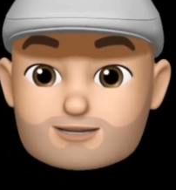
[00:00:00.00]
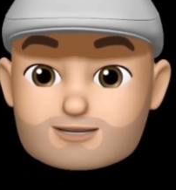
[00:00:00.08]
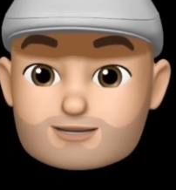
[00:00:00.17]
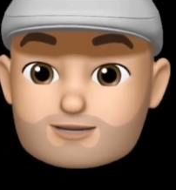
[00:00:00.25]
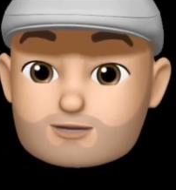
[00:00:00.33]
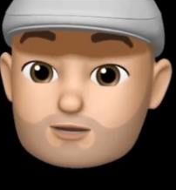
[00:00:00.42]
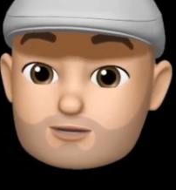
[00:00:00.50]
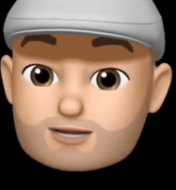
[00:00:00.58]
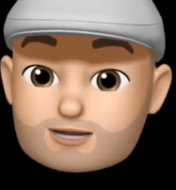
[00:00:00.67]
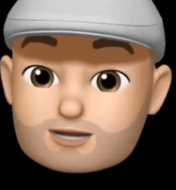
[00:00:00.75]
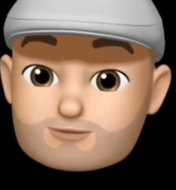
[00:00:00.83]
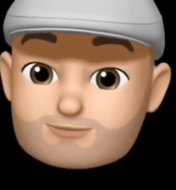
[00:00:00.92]
The only
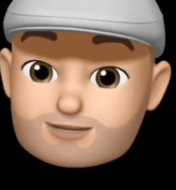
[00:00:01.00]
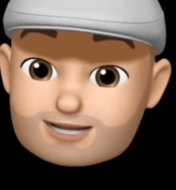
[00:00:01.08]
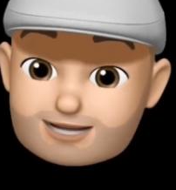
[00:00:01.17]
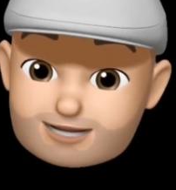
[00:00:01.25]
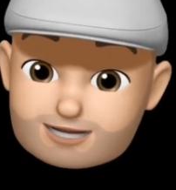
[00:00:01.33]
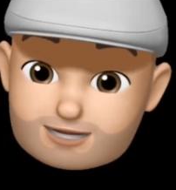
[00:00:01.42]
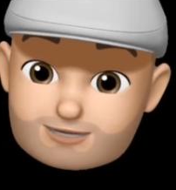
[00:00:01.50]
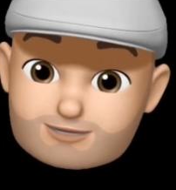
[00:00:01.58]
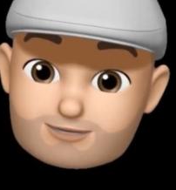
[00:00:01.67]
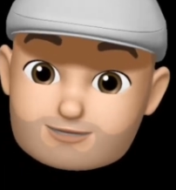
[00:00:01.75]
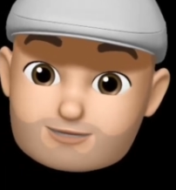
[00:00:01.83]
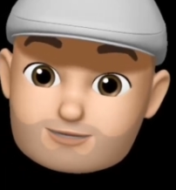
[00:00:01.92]
option I had
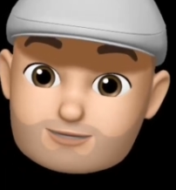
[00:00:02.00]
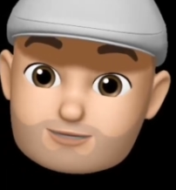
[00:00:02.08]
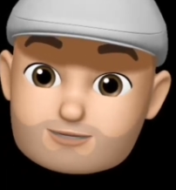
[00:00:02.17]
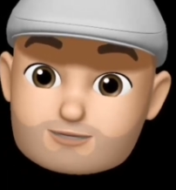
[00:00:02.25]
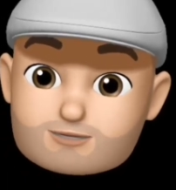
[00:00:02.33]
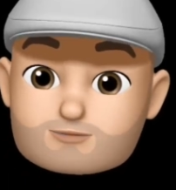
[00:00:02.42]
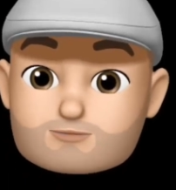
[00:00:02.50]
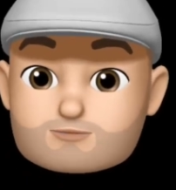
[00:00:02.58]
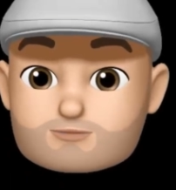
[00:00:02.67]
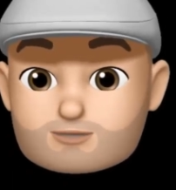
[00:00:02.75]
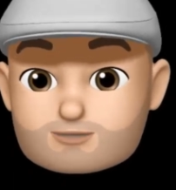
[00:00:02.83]
was